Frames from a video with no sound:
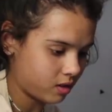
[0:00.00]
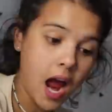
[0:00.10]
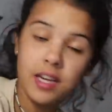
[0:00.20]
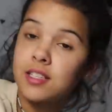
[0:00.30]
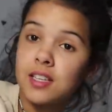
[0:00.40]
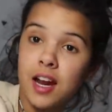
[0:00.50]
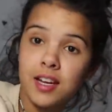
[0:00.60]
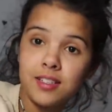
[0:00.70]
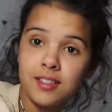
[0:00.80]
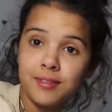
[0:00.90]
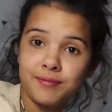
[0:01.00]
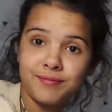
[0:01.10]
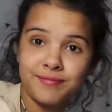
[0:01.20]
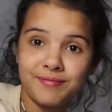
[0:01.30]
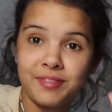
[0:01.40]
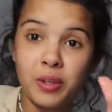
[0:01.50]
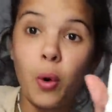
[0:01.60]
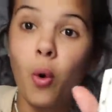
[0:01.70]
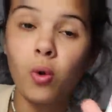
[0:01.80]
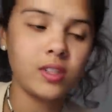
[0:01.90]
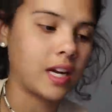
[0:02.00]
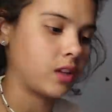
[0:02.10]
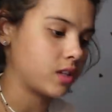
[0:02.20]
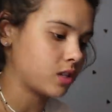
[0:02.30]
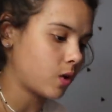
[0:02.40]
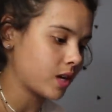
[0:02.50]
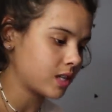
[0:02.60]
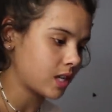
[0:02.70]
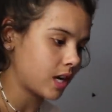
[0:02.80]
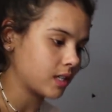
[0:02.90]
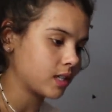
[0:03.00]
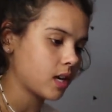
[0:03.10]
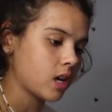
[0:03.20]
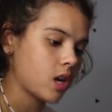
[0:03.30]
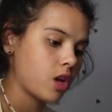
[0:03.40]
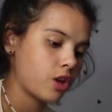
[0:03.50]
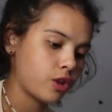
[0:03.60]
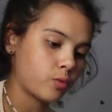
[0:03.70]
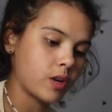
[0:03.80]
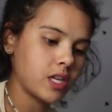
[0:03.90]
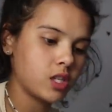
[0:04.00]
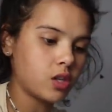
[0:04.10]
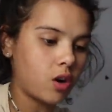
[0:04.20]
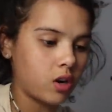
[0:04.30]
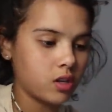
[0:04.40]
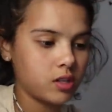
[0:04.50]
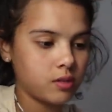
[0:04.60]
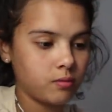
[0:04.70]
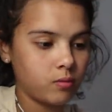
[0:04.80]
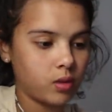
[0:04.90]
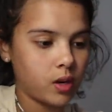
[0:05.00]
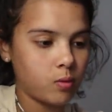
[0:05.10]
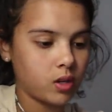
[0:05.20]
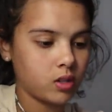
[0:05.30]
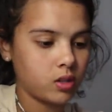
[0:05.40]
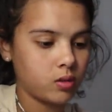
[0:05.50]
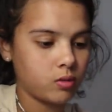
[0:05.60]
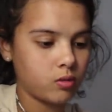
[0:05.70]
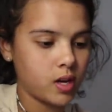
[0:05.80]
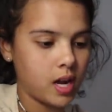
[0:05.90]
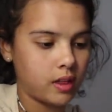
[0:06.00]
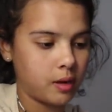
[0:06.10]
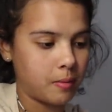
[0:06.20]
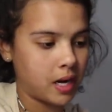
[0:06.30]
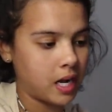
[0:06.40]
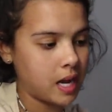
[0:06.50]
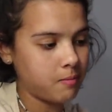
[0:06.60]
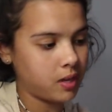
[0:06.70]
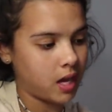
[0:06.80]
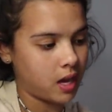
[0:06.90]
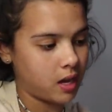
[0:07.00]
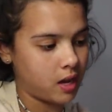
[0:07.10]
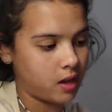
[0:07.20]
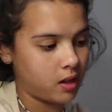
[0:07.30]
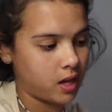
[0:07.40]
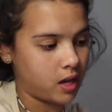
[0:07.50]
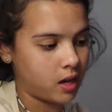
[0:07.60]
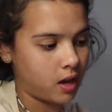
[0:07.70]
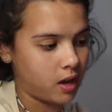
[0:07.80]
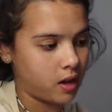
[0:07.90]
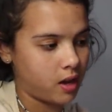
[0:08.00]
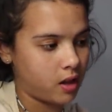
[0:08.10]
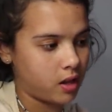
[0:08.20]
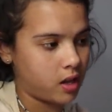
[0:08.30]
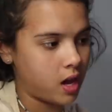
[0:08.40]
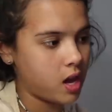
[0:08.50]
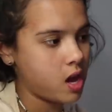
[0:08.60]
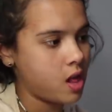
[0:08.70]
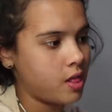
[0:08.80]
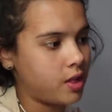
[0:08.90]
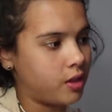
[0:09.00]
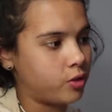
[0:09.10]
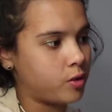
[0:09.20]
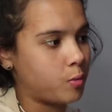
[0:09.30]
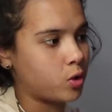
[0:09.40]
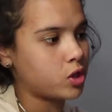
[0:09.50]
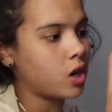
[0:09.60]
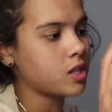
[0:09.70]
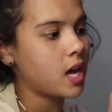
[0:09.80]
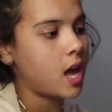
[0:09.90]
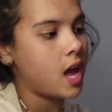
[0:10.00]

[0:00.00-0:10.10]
I designed the whole necklace. So I designed three stars, right? 1, 2, 3, and then my name, Klailea, and three more stars.